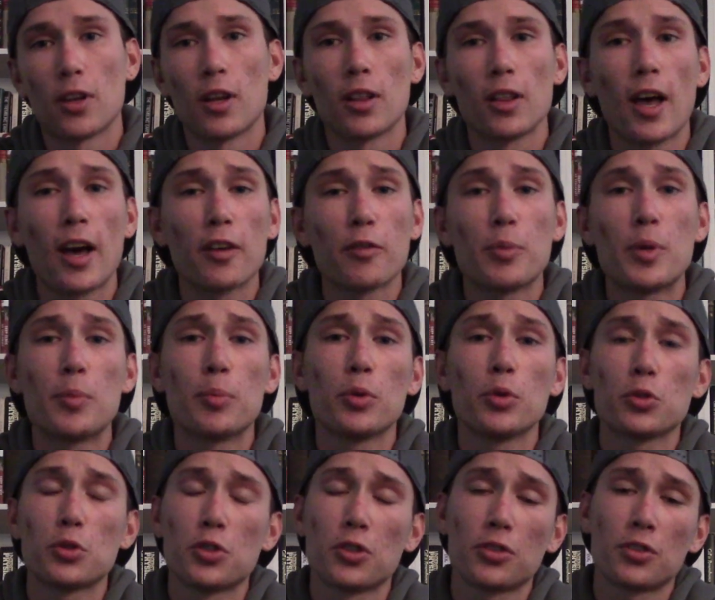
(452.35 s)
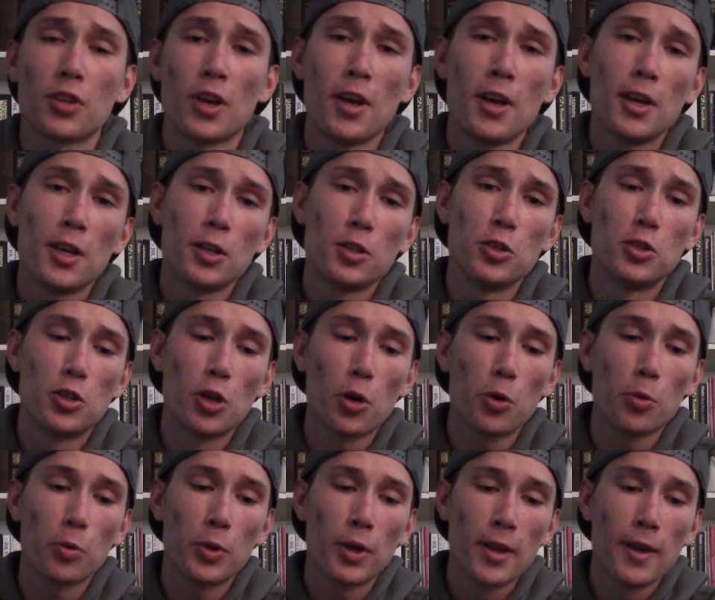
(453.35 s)
A lot of people just
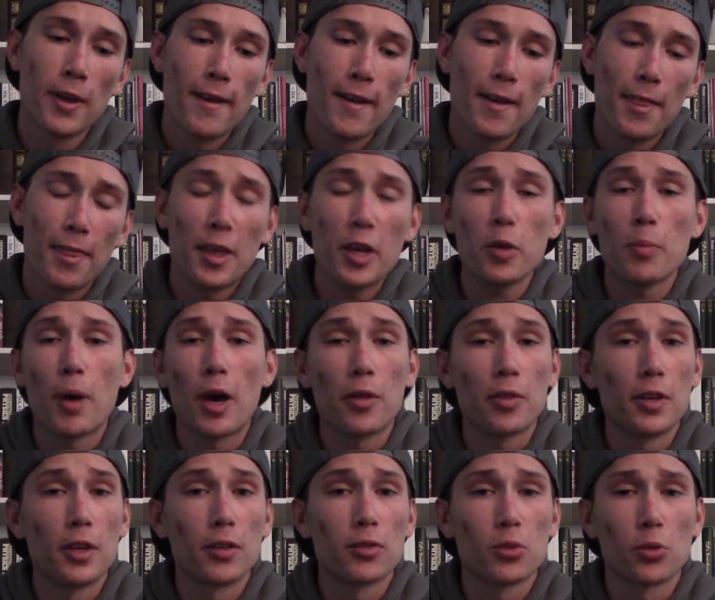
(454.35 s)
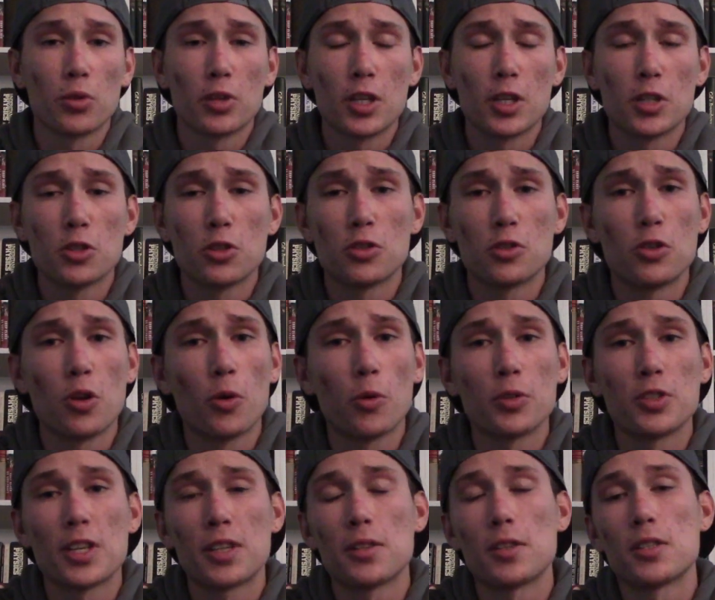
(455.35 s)
don't think about this, or they just don't
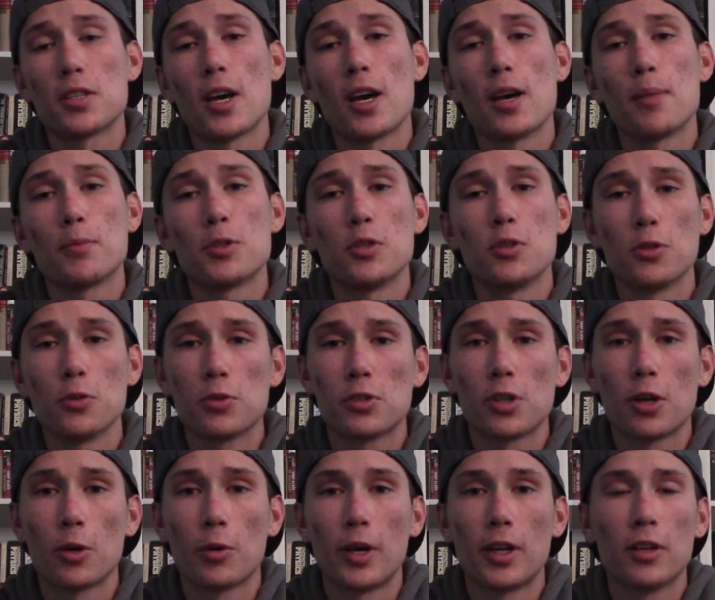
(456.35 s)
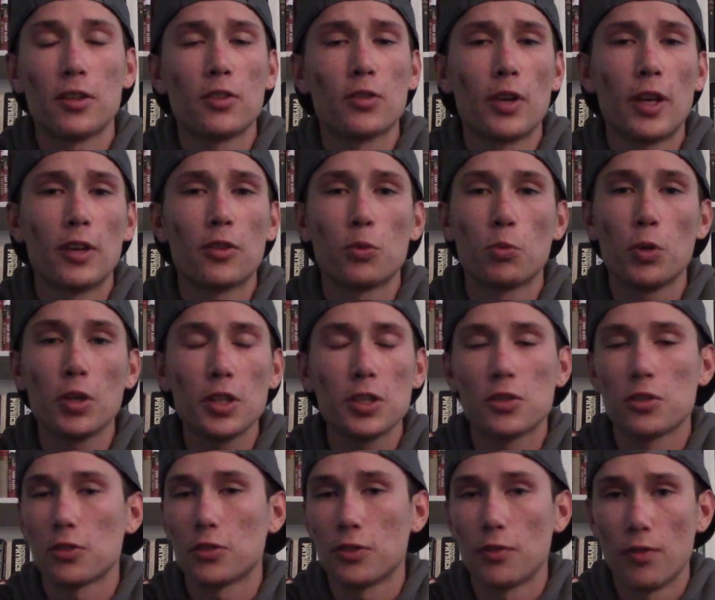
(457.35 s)
take the time to do so, and it's really
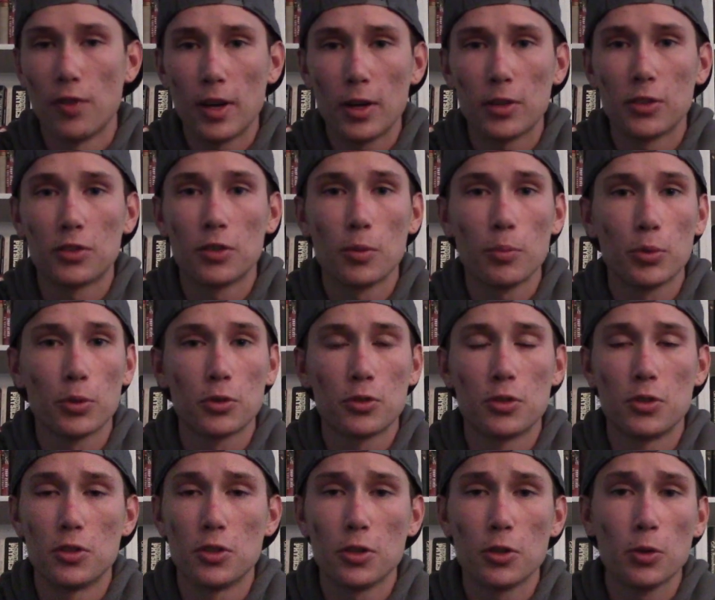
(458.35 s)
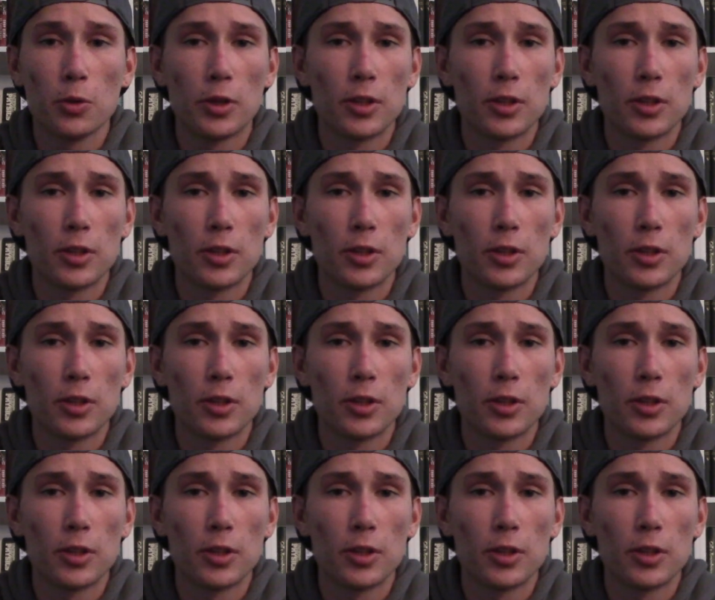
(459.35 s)
just very simple to do.